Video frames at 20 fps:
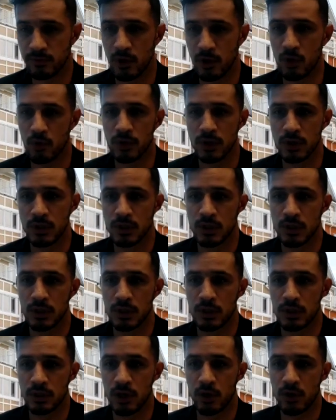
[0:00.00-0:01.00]
So
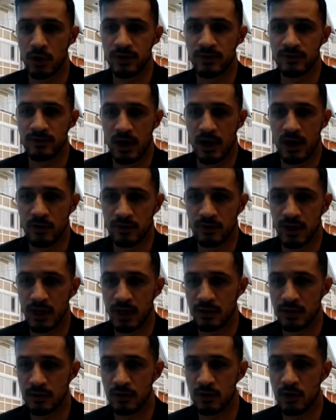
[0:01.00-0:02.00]
it sounds
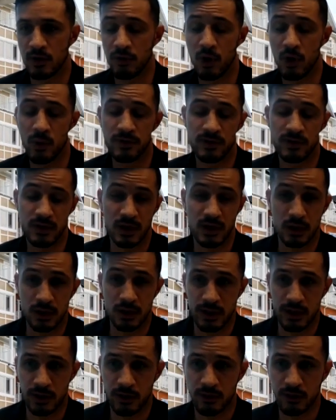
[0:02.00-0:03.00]
like, although it's
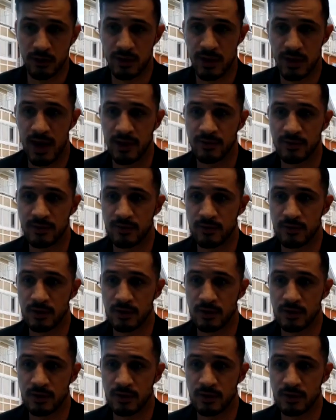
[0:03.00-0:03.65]
unclear, that